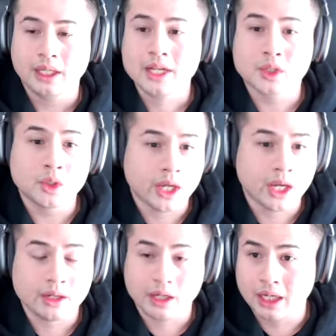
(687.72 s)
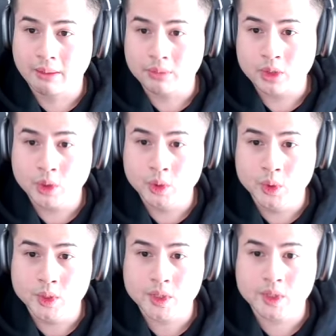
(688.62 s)
Yes, you can
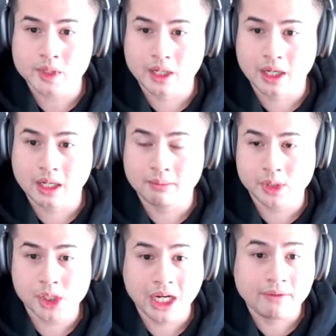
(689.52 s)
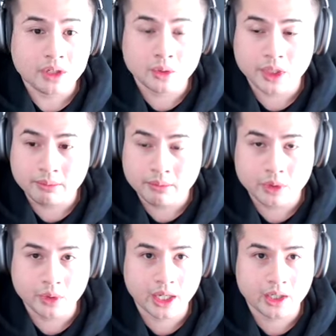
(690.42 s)
use shaving cream,
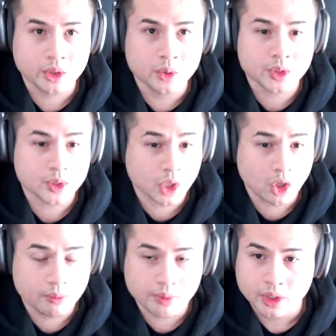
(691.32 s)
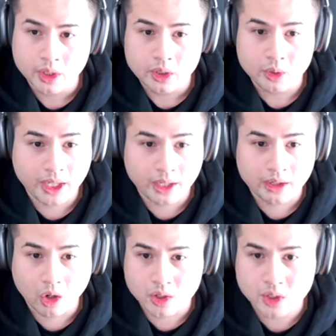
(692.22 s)
you can use soap, you
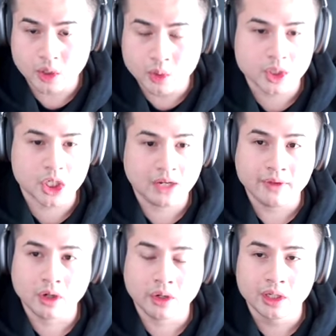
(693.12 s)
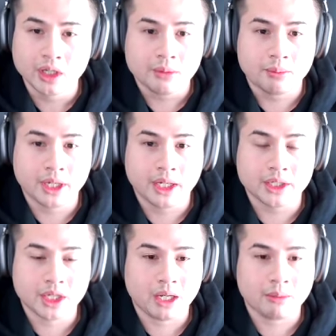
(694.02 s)
can also use the shaving oil,
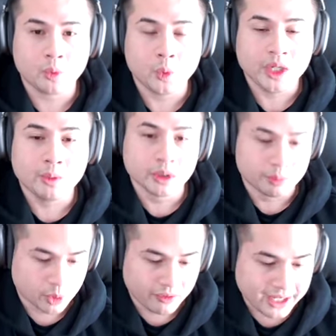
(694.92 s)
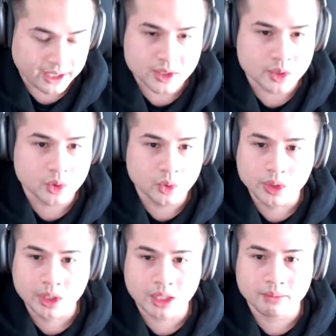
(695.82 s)
but we will providing
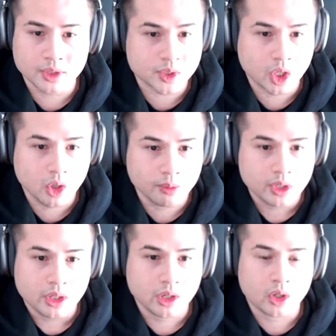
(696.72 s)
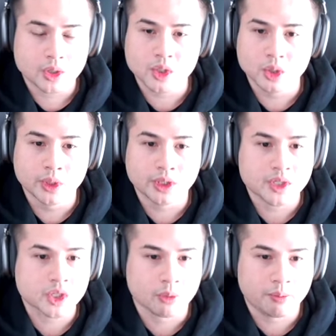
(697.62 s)
soon a soap and also with the
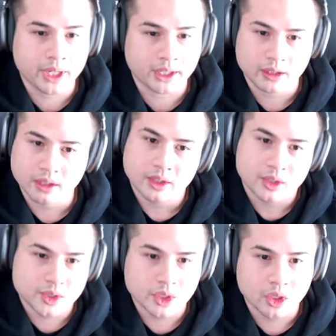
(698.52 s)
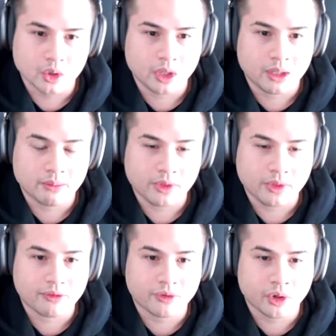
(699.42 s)
soap bag. So
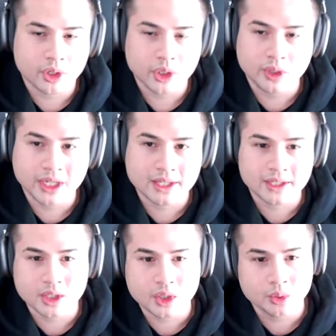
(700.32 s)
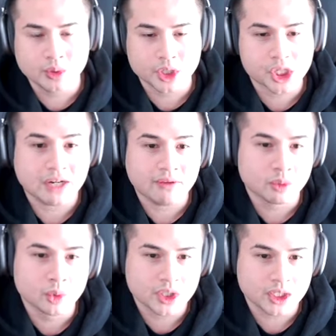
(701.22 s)
therefore you get into the shaving
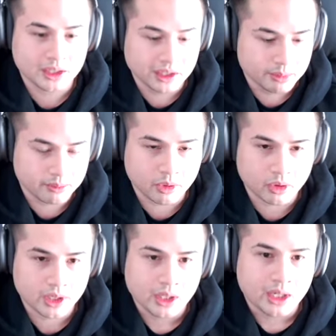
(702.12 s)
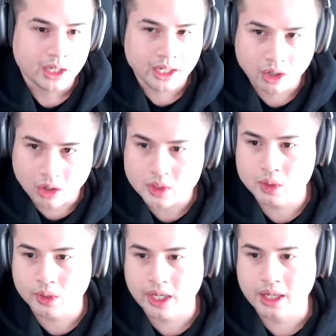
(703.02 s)
routine a little bit more and
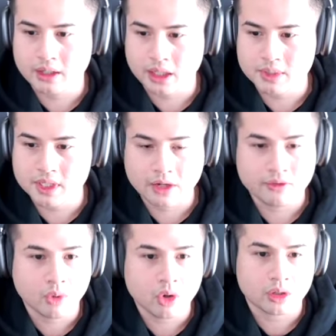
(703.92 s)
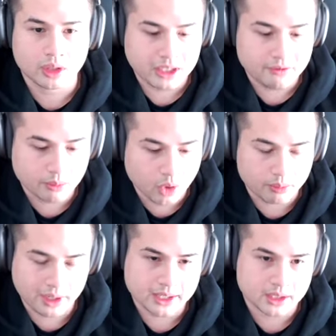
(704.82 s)
also can save more, even
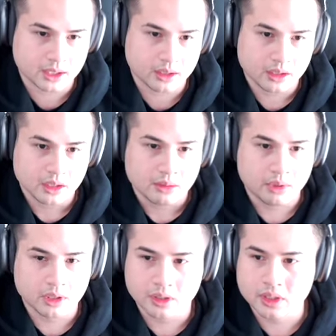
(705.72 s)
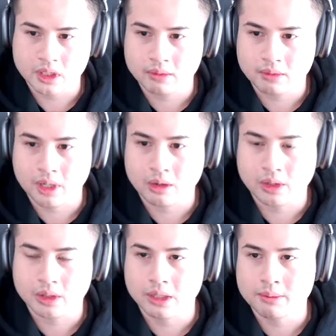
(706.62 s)
more plastic because
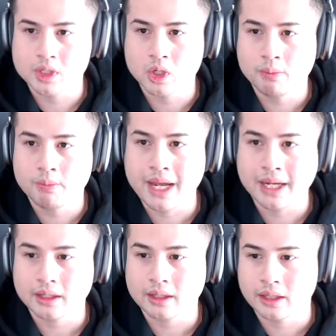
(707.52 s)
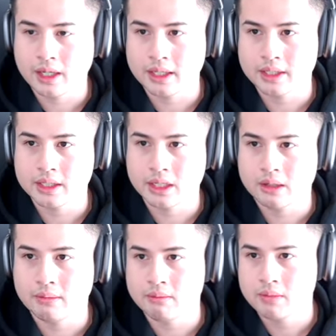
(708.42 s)
our soap bag and
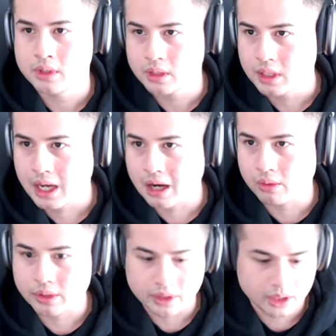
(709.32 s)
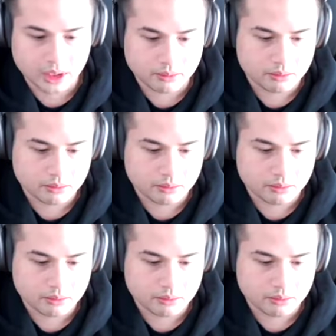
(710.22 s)
our